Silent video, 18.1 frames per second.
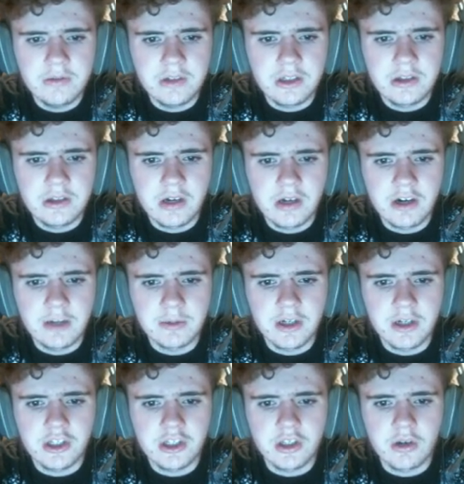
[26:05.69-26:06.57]
Utahraptor
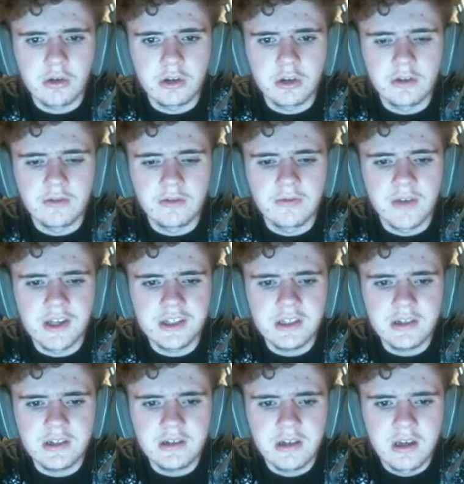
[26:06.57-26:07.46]
has a Golden
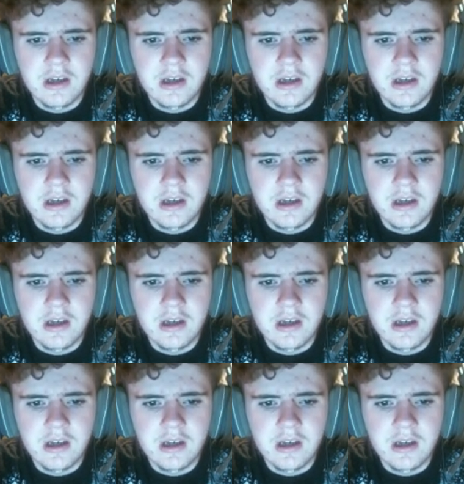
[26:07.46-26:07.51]
Pheasant.